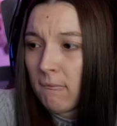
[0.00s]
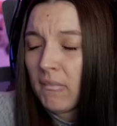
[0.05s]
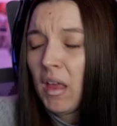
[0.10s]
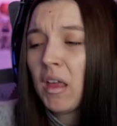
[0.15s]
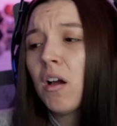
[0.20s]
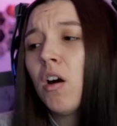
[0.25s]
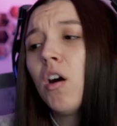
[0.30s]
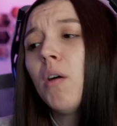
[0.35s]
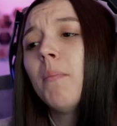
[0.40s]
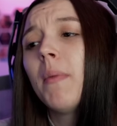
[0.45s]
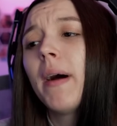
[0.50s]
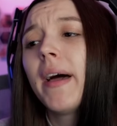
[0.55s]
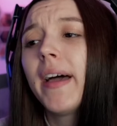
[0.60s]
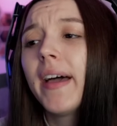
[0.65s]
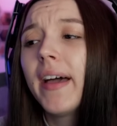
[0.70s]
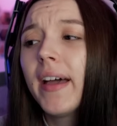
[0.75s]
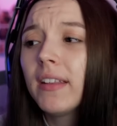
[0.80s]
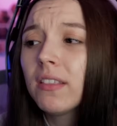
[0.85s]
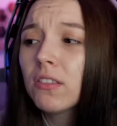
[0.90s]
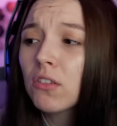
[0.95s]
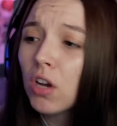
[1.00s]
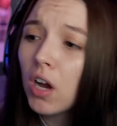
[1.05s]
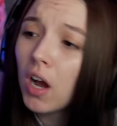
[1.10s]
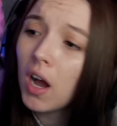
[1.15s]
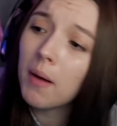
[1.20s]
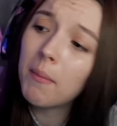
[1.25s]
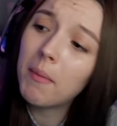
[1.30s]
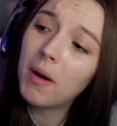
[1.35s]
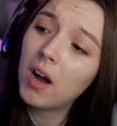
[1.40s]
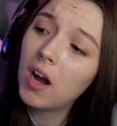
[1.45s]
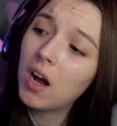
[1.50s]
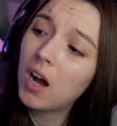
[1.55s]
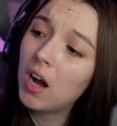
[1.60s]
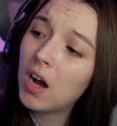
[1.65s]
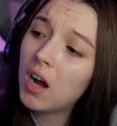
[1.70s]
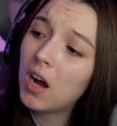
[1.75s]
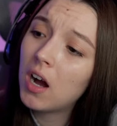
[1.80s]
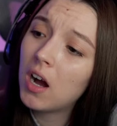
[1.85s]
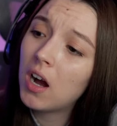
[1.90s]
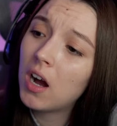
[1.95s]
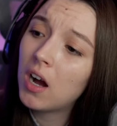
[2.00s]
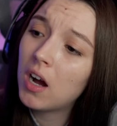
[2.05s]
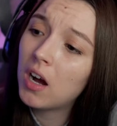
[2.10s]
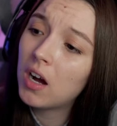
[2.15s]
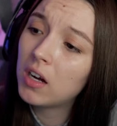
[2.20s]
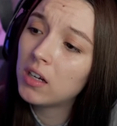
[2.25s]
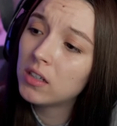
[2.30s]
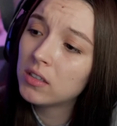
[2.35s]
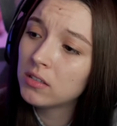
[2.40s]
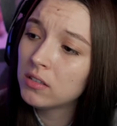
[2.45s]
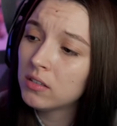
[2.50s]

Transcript: Oh man, come on!